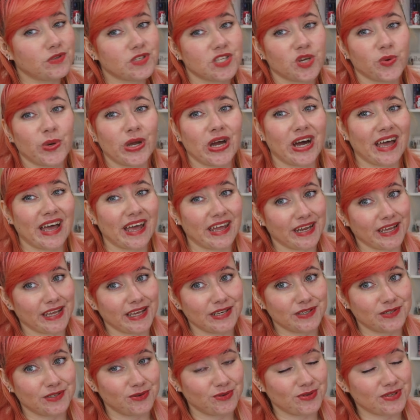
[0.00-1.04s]
so we are heading
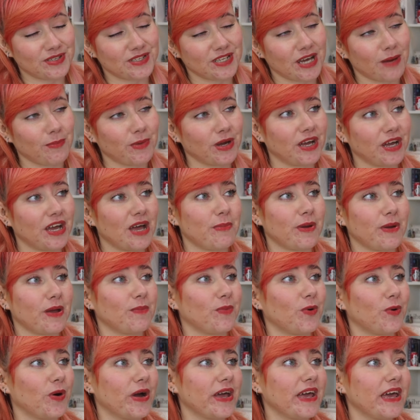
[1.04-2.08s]
into summer a bit
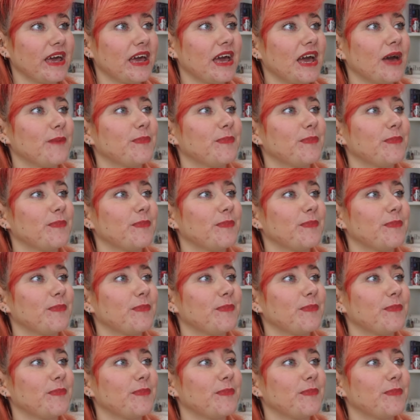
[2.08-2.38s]
more here,